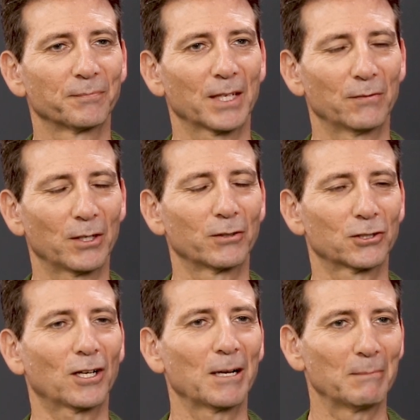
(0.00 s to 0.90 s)
even though it's
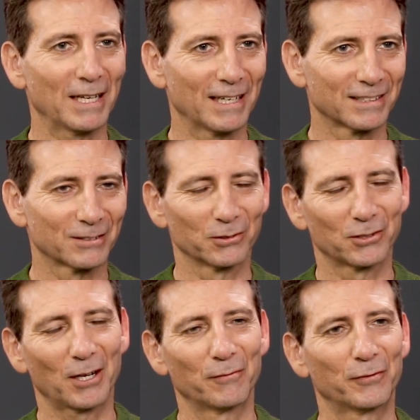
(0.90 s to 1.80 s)
timeless or
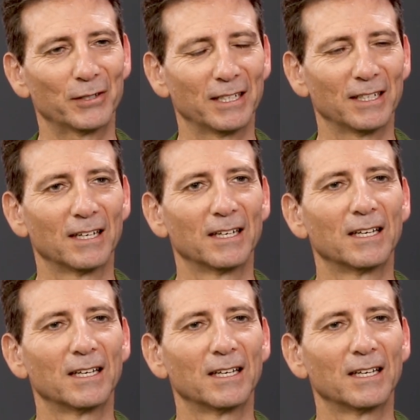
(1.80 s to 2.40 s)
time-free,